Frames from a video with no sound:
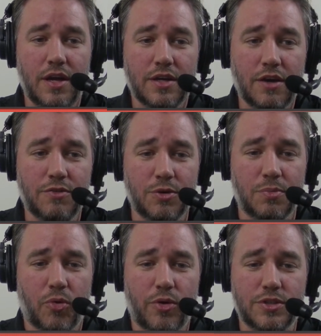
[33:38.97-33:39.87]
Governor
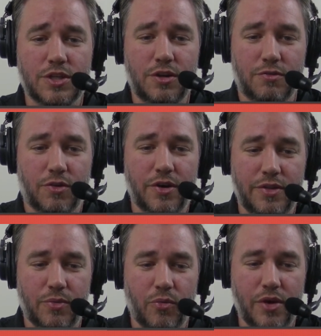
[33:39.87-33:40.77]
Morris could have
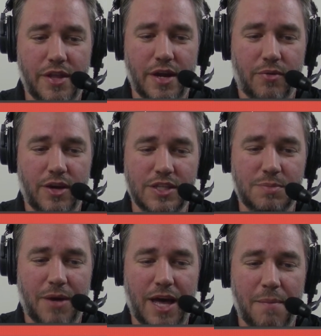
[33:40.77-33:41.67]
won that race
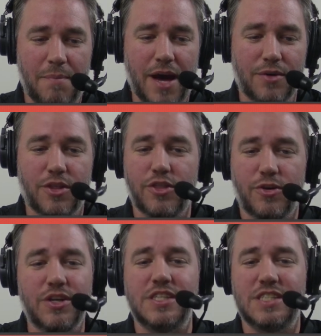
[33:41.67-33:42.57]
by about
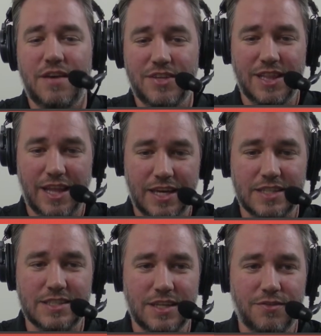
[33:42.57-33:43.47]
37
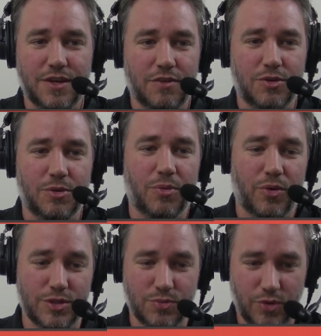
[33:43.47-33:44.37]
lengths if Governor
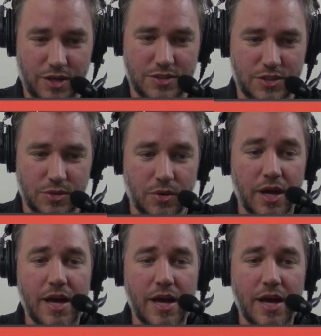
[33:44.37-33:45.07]
Morris wanted to.